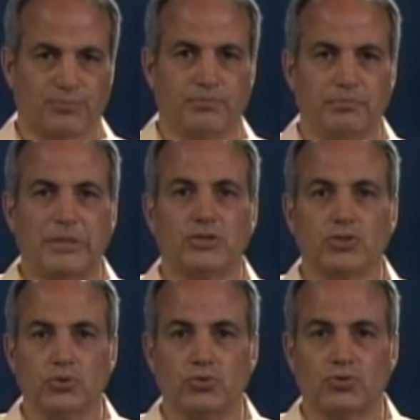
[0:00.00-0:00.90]

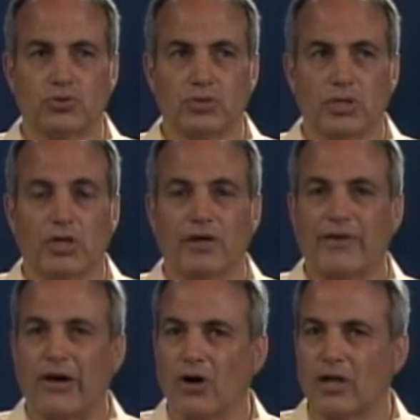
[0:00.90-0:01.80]
misuse of
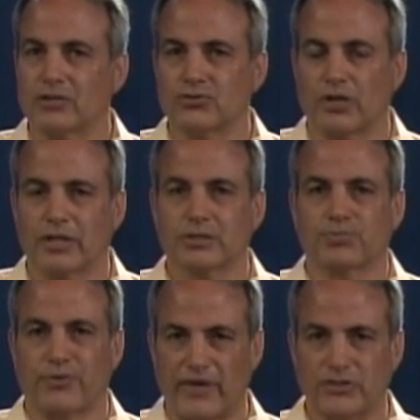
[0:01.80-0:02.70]
alcohol and drugs
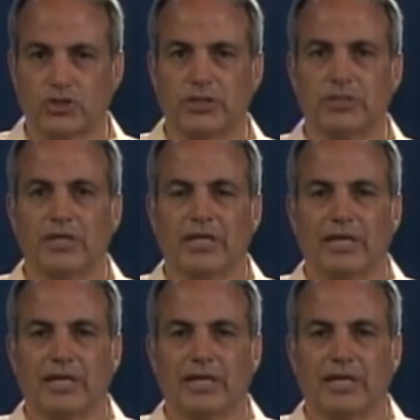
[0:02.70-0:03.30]
prevention,